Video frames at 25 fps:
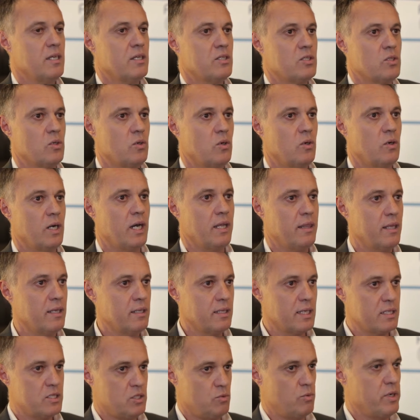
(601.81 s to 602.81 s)
So I
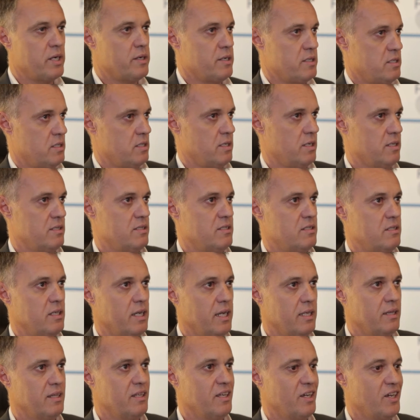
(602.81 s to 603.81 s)
think that's where it starts,
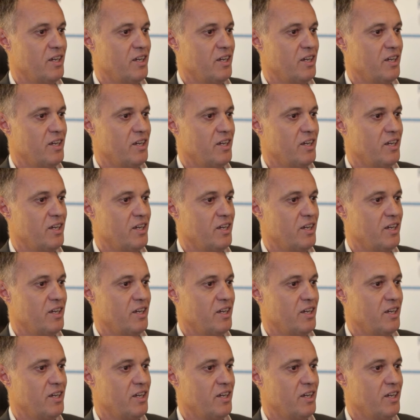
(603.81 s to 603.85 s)
and